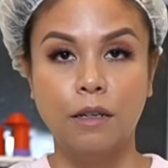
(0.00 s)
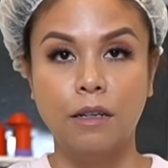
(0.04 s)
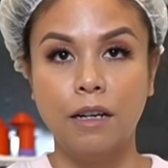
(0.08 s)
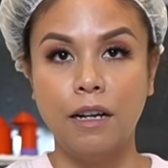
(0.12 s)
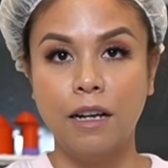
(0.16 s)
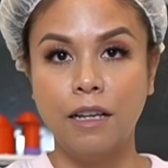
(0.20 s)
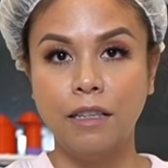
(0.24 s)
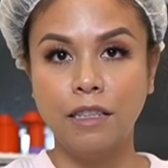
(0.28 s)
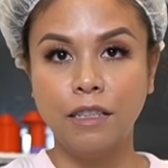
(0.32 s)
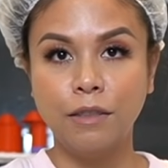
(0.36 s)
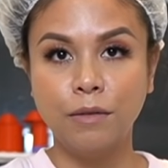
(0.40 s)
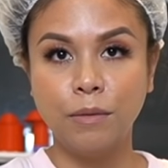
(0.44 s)

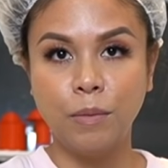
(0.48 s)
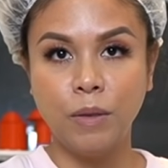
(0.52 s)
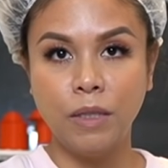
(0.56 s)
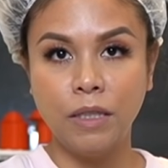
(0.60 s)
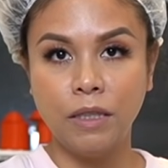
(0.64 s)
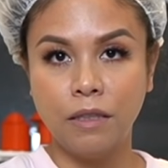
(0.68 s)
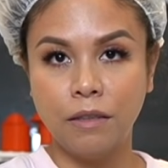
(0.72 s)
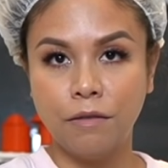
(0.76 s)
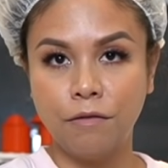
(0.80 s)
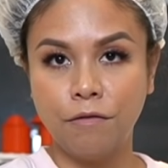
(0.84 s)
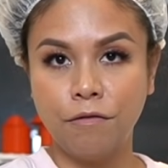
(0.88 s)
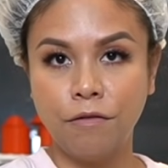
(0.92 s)
and this will be
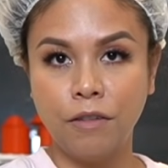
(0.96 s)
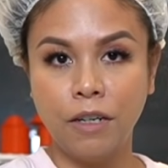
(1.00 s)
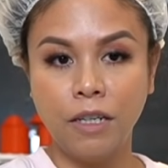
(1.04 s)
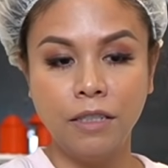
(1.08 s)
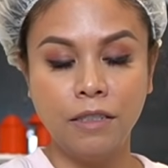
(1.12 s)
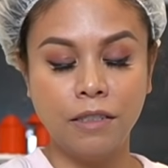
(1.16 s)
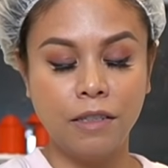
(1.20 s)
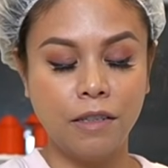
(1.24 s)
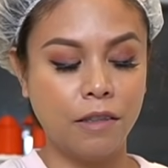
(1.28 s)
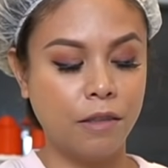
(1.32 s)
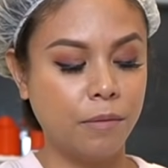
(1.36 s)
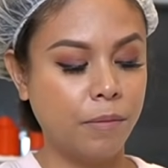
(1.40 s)
the
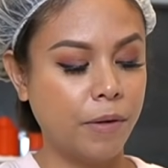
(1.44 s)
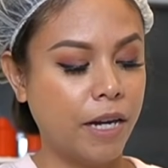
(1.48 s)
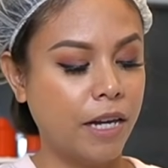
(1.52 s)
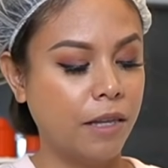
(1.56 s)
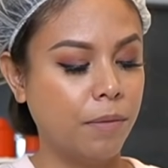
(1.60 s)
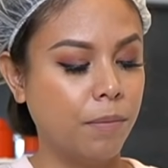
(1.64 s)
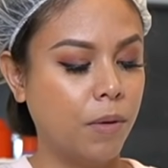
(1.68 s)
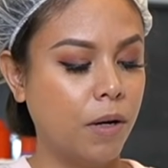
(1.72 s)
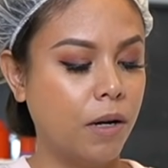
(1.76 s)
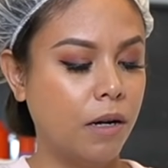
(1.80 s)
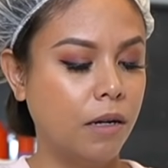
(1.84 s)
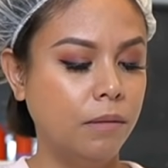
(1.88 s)
front of the
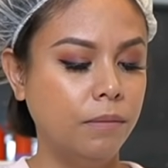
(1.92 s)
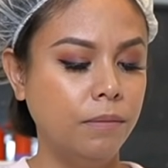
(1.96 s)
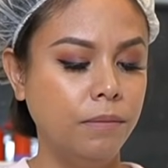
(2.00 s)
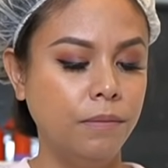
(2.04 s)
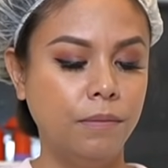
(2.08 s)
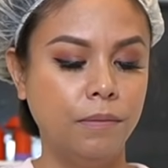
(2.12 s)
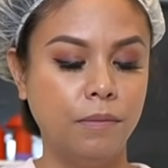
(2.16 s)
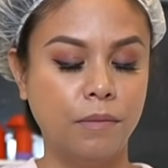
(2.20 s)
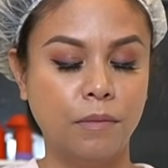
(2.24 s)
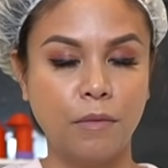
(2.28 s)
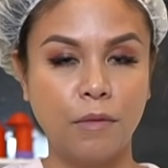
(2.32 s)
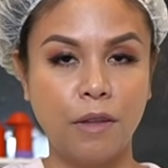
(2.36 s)
bath bomb.
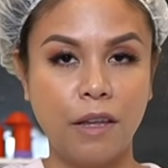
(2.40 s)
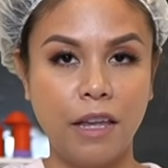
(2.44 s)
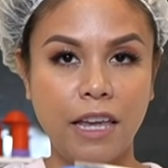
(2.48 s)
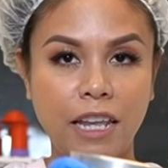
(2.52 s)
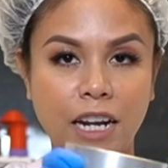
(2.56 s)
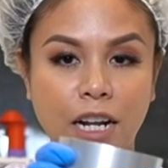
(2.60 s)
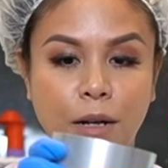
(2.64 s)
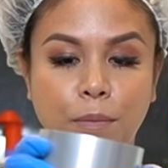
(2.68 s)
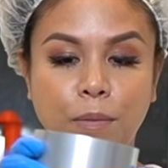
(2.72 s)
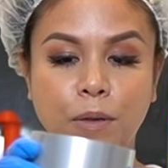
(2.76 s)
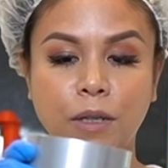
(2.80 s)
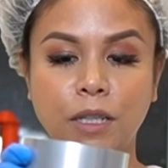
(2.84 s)
And
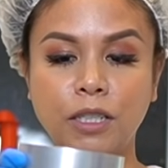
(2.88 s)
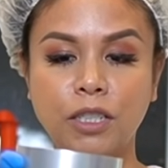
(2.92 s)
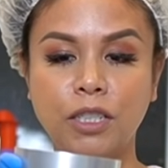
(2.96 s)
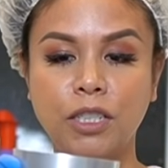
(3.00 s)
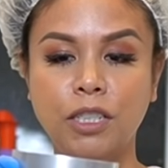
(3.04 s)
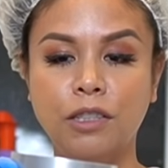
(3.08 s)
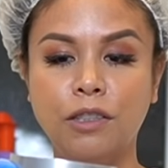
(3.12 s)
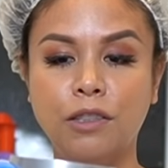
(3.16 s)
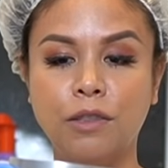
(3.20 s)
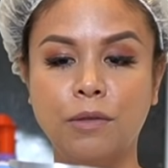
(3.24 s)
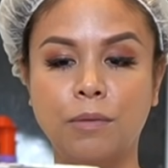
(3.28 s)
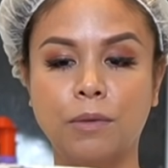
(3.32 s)
I'll push
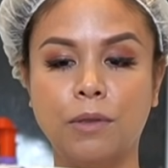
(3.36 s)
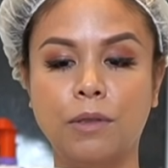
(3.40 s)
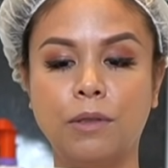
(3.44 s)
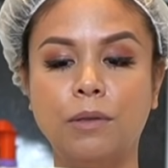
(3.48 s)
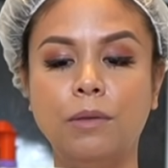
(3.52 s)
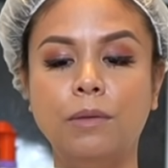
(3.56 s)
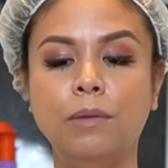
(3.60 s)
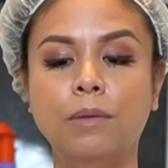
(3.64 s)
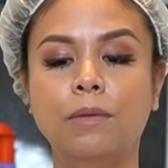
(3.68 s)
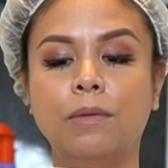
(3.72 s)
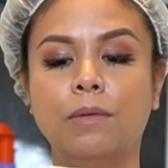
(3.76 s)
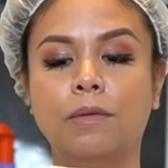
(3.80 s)
it
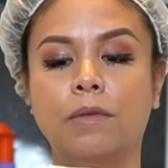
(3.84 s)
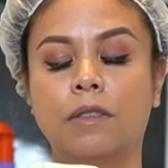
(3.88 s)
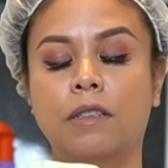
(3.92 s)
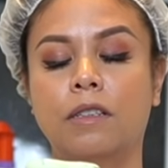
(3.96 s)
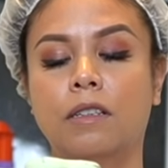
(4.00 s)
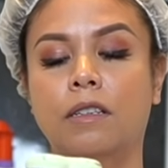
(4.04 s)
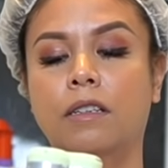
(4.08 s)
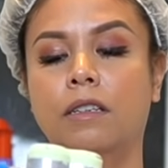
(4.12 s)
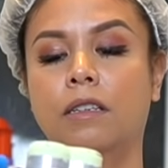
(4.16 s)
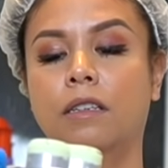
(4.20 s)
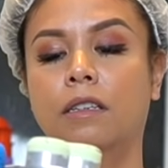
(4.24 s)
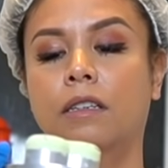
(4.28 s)
through.
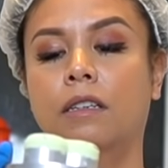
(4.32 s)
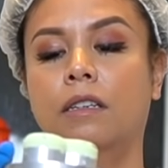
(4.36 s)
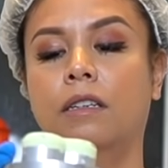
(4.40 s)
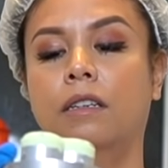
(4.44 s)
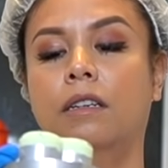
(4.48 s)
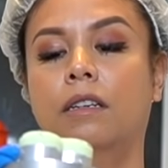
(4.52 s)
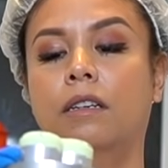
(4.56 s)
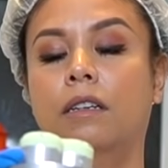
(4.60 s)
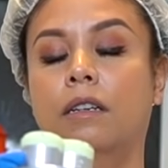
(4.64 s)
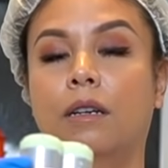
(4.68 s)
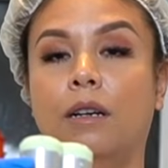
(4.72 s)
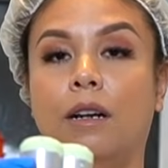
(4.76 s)

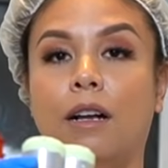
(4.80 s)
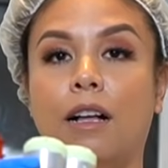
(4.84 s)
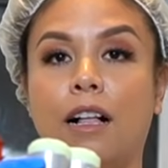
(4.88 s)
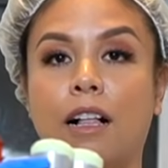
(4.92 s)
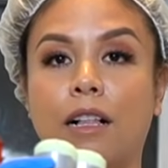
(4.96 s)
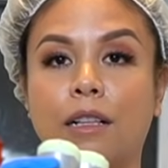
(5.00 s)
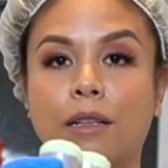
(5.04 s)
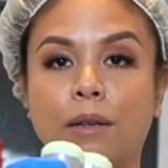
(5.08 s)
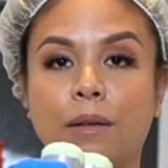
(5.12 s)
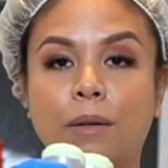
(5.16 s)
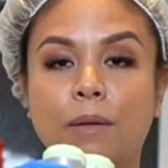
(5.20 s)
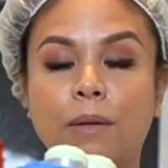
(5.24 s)

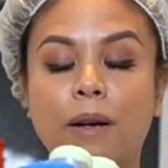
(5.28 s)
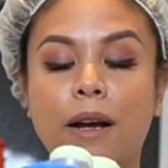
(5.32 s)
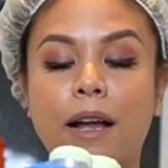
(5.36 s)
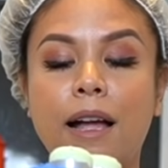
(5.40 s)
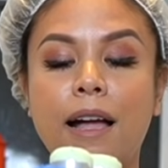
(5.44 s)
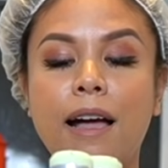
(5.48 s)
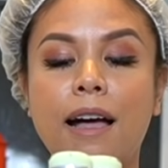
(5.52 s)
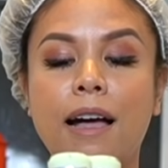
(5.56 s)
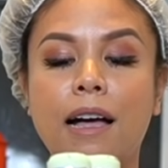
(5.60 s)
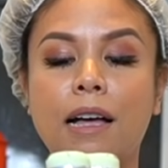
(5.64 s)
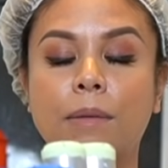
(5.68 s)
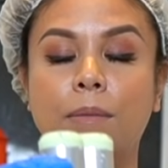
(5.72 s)
I'll
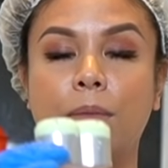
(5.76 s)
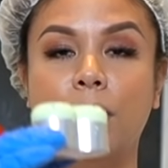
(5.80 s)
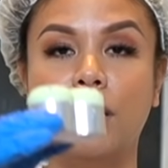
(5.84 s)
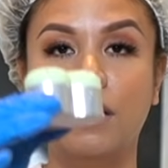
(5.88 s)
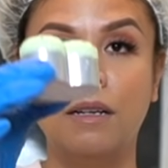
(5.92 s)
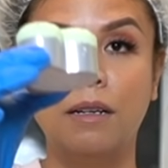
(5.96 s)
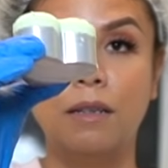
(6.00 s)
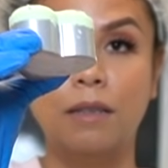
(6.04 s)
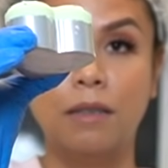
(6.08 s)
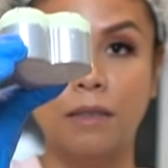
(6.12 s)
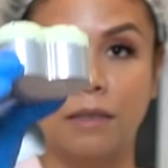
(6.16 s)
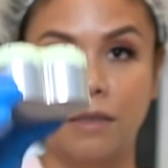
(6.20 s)
grab
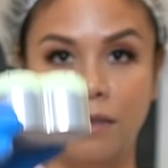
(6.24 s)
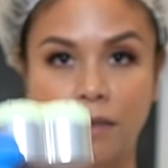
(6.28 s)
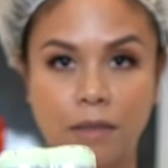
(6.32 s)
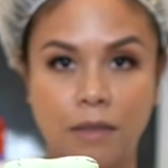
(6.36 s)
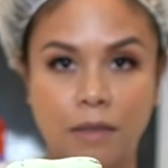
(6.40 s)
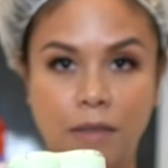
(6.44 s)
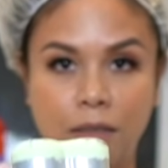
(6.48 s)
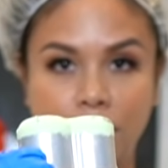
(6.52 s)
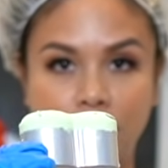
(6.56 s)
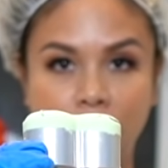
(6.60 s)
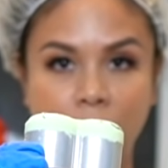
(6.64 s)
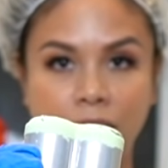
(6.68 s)

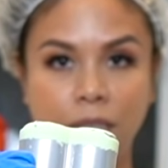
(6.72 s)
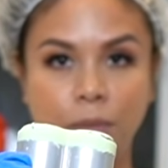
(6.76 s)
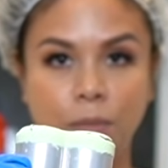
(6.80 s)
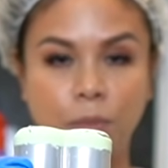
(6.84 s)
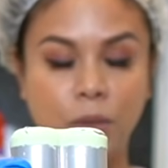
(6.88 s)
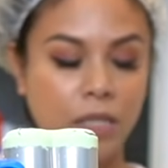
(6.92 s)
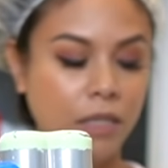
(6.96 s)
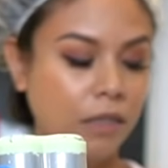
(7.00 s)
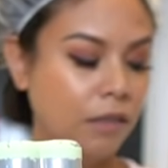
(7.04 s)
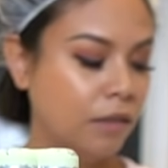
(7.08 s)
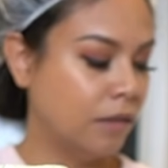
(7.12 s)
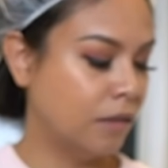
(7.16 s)
this
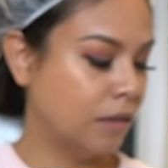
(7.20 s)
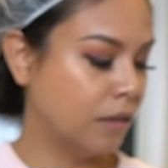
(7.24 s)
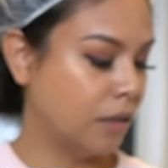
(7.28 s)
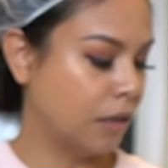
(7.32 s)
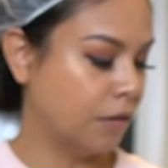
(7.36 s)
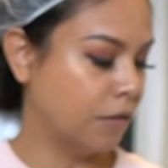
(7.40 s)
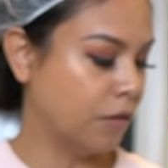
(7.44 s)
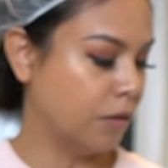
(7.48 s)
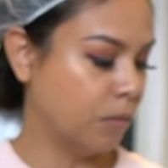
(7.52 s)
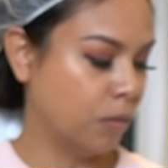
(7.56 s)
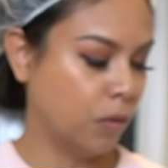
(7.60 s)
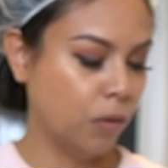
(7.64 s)
piece
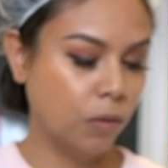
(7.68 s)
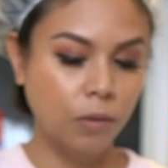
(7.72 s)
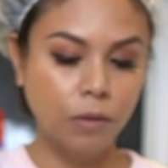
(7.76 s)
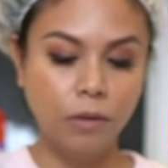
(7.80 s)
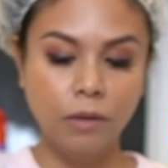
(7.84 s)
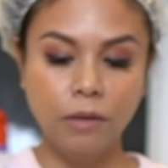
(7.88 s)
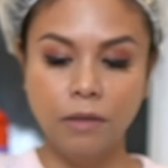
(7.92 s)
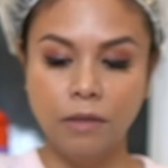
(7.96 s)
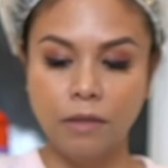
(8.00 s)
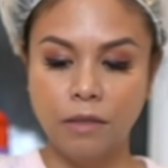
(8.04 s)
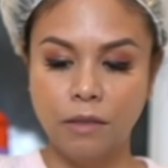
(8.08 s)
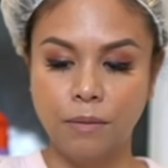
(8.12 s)
of the
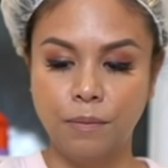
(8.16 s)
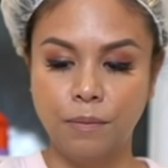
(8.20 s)
mold,